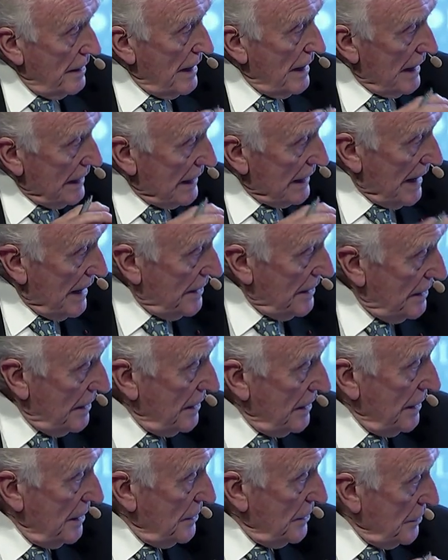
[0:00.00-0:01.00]
Atlantic
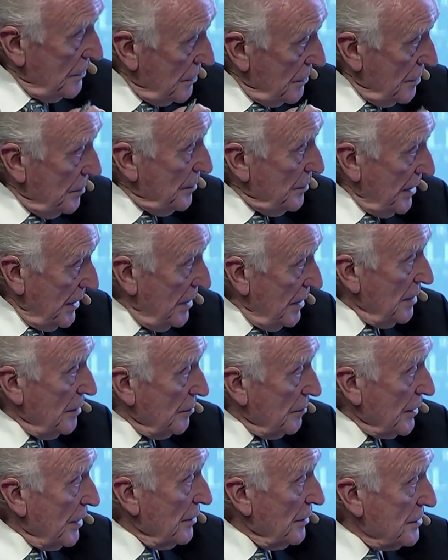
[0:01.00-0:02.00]
and European
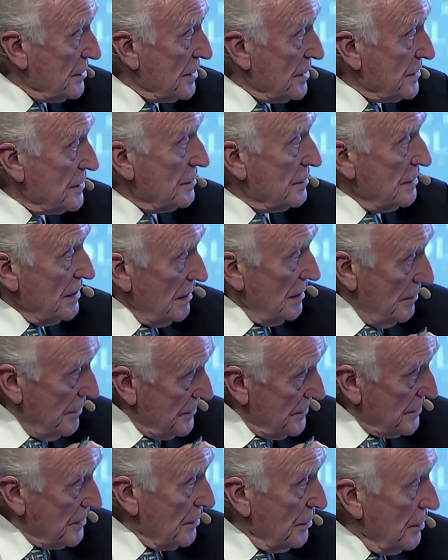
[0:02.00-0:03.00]
approaches to deal with
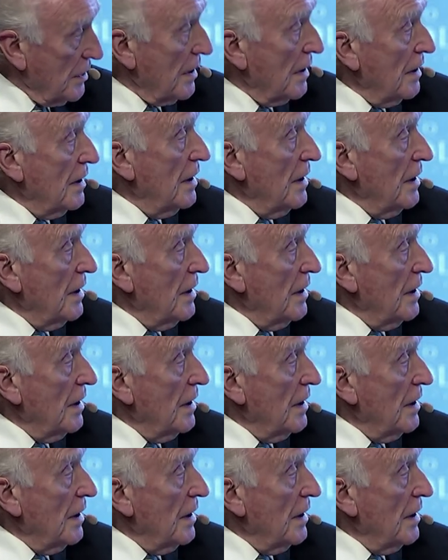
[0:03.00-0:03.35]
security,